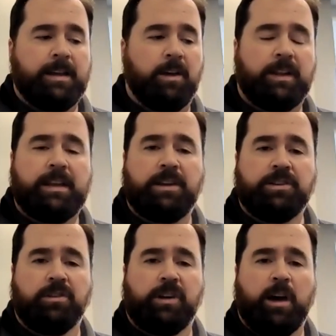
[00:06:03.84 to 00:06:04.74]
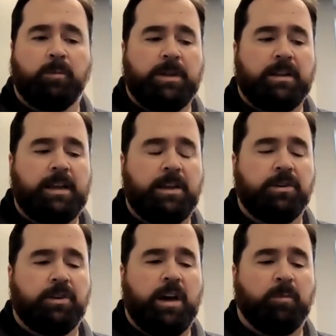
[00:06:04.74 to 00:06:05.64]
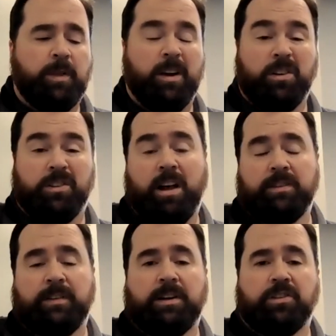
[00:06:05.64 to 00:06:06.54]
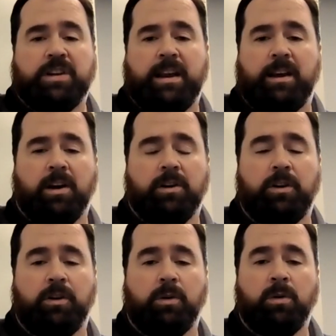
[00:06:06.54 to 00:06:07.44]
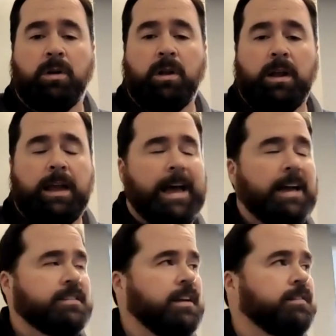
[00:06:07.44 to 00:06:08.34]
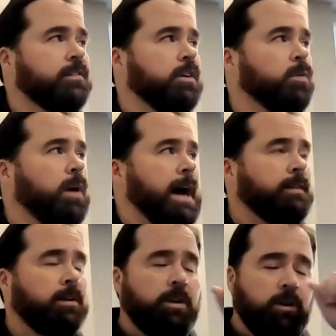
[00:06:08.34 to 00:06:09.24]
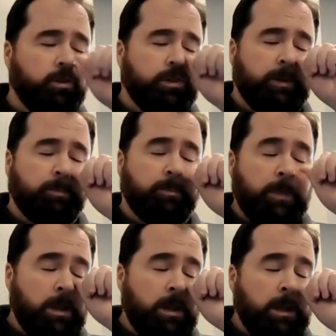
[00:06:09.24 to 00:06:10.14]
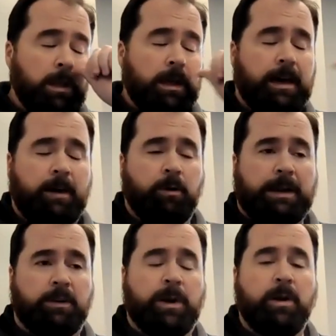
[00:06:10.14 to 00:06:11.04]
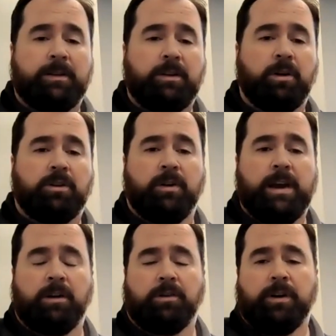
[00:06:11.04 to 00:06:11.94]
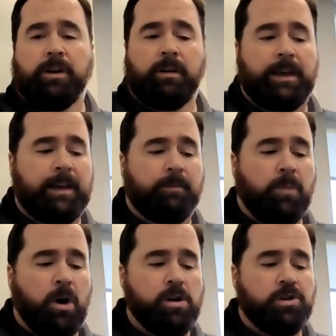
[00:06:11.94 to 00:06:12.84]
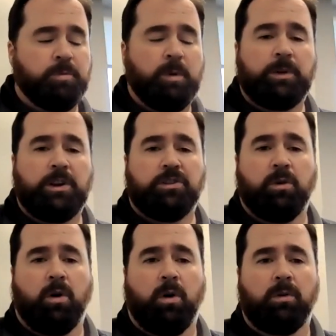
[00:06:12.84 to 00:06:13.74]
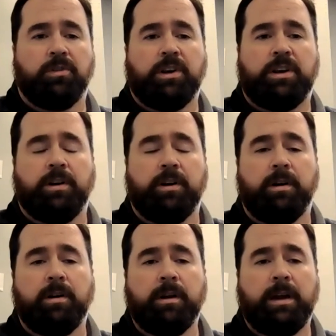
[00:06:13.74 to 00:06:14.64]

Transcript: tell the teachers and help with the teachers and help with ourselves, even understanding our new exits. And so we'll have to do some, we know how to do a tornado drill in March, but we'll just do a hold and secure